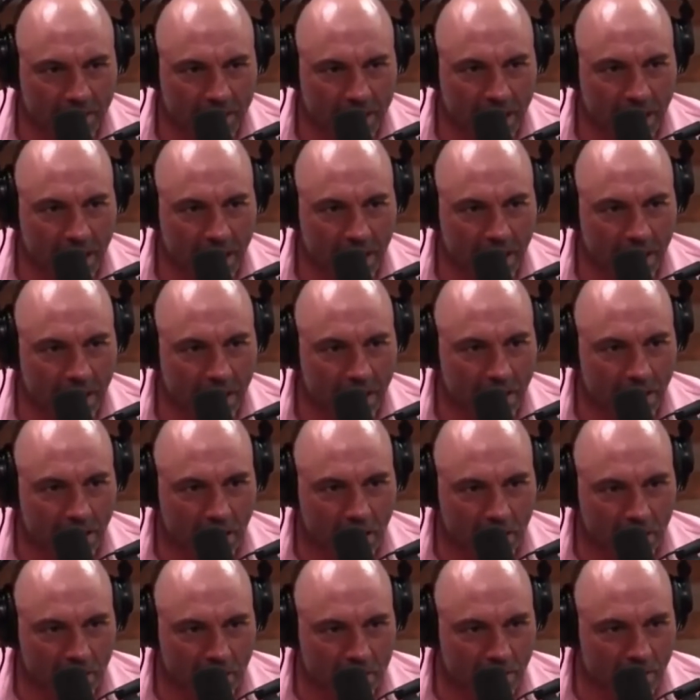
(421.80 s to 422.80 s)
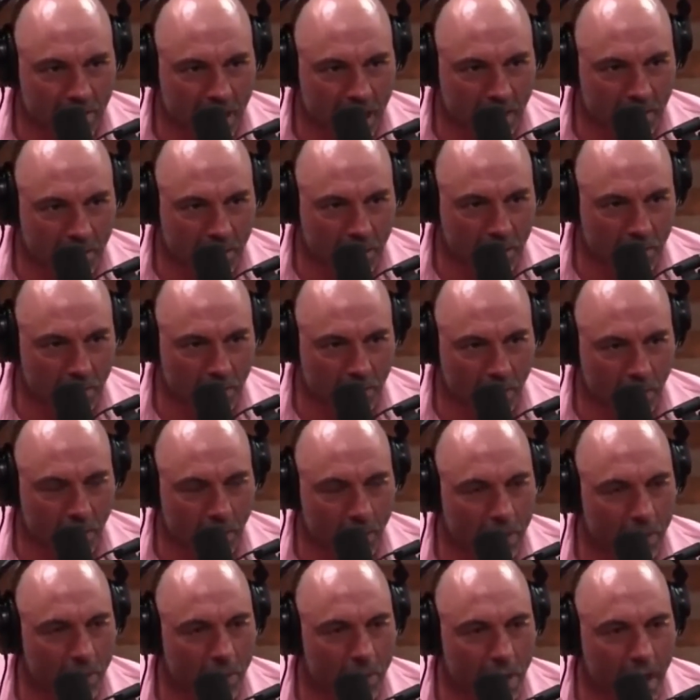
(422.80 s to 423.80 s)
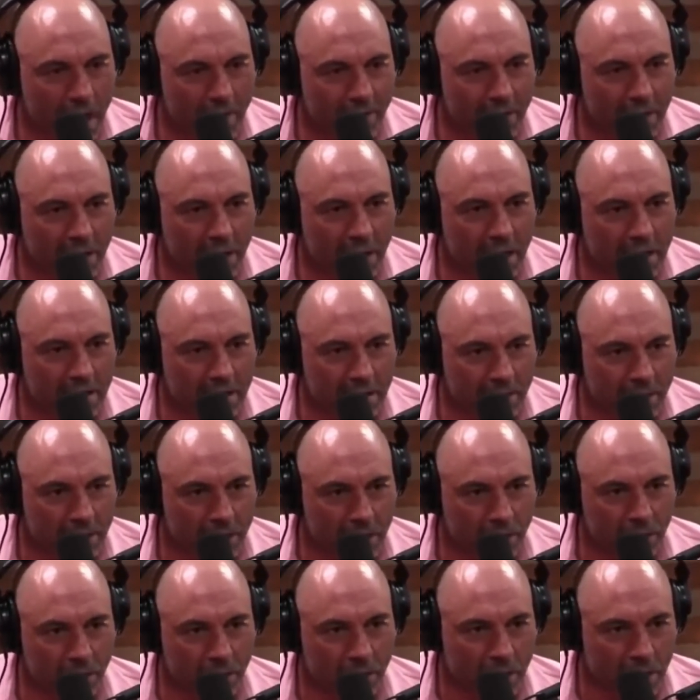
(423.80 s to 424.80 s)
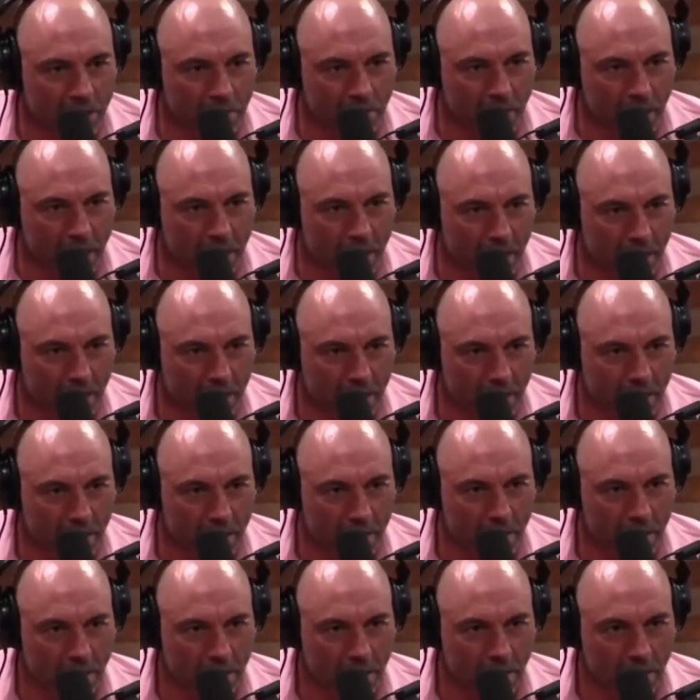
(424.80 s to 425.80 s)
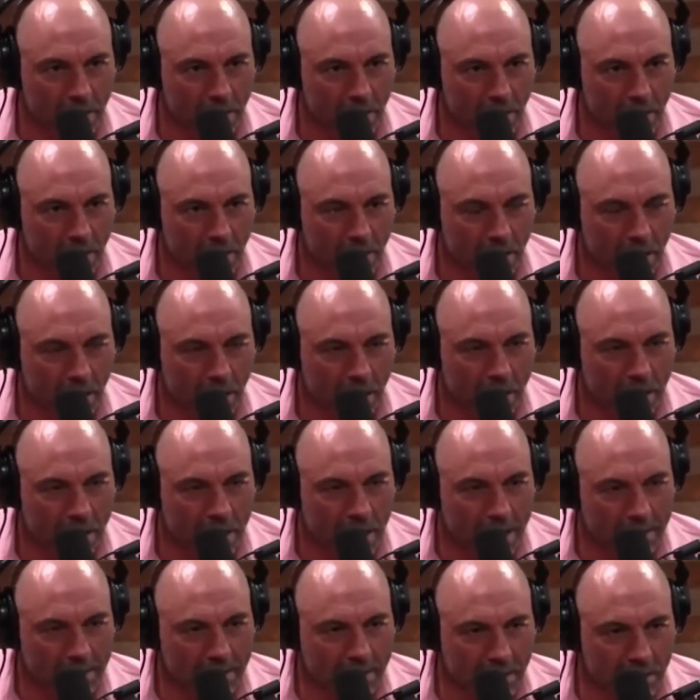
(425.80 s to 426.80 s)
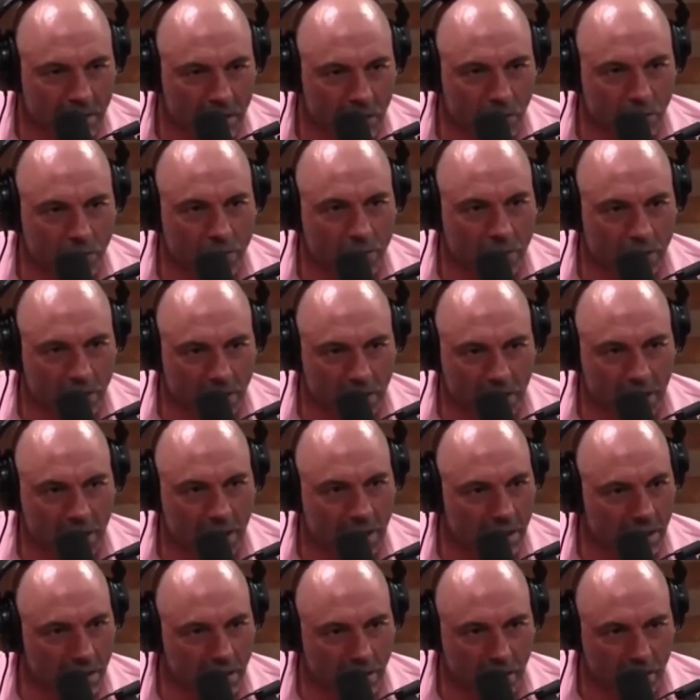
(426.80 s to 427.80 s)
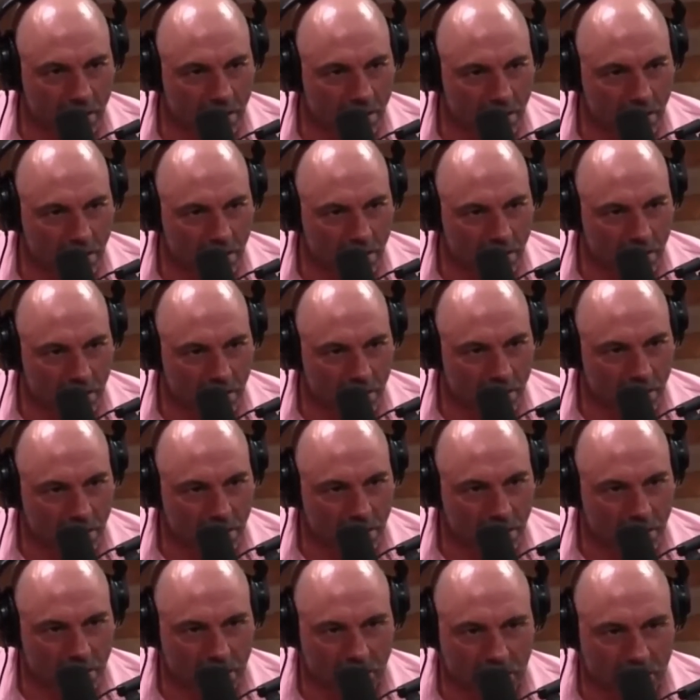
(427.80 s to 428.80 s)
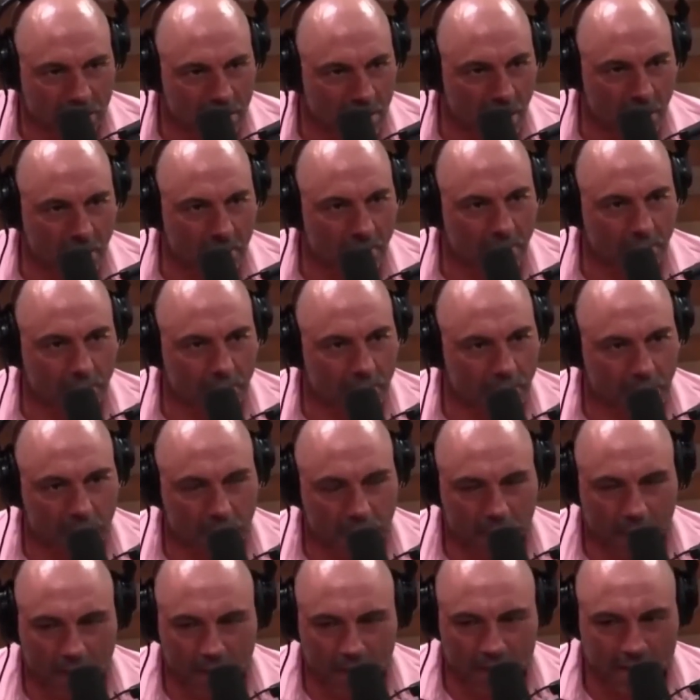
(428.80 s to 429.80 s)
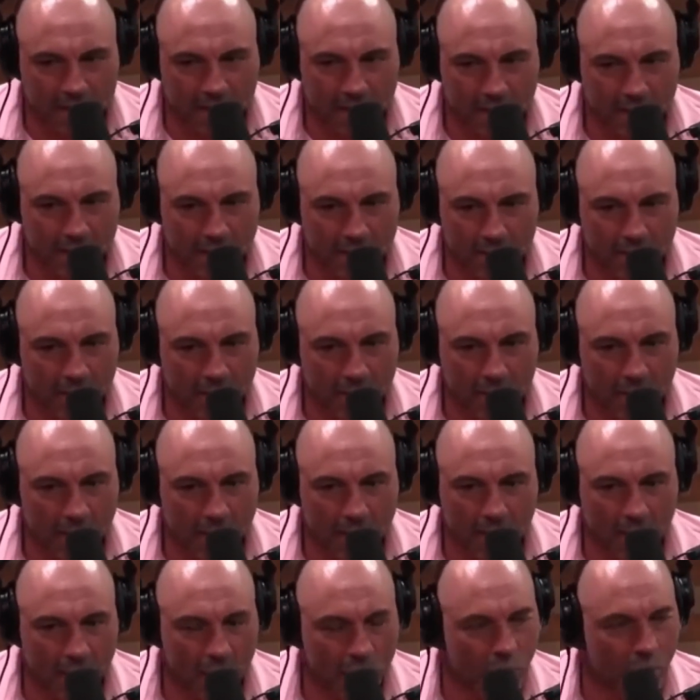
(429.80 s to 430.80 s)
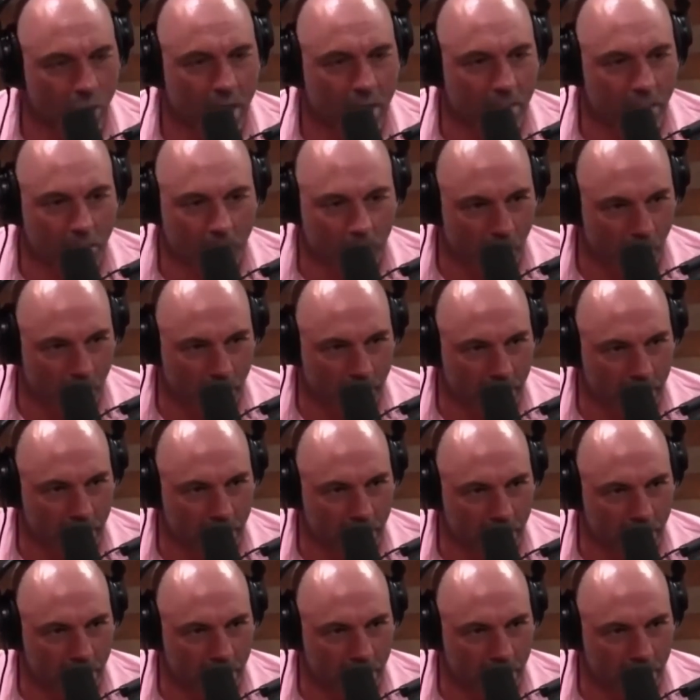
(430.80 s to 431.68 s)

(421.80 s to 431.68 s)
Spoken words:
update, the newest MacBook Pro. Everything has to be newer and better. And that's going to lead to some incredible point.